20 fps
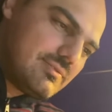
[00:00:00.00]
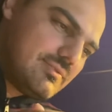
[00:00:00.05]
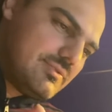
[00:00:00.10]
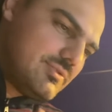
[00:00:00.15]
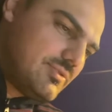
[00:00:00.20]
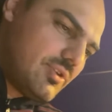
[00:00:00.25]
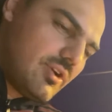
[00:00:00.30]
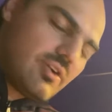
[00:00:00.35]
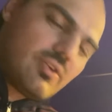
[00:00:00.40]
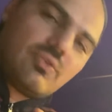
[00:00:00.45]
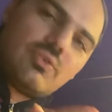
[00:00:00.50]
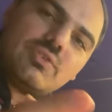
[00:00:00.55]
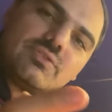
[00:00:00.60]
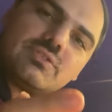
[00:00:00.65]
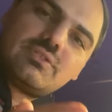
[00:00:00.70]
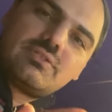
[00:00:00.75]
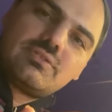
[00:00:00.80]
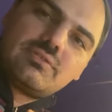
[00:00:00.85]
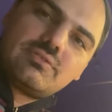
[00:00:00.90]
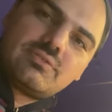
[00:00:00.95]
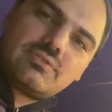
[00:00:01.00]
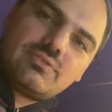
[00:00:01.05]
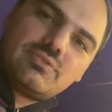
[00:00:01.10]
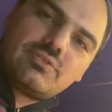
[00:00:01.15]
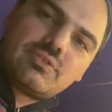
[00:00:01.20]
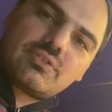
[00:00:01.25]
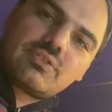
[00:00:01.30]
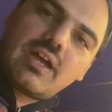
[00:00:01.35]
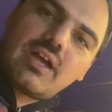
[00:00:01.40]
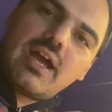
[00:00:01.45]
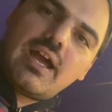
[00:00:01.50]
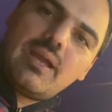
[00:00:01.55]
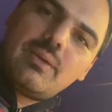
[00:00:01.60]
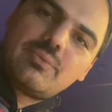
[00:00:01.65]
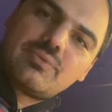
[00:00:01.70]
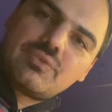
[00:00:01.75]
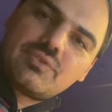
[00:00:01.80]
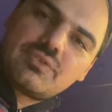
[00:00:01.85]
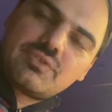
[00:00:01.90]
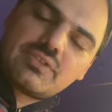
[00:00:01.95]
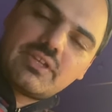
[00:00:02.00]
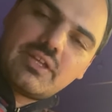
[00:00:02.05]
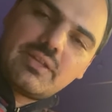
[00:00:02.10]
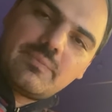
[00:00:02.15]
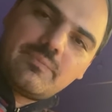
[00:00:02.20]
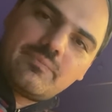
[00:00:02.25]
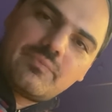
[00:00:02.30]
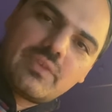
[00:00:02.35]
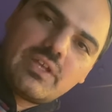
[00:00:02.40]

you are losing your time, you understand?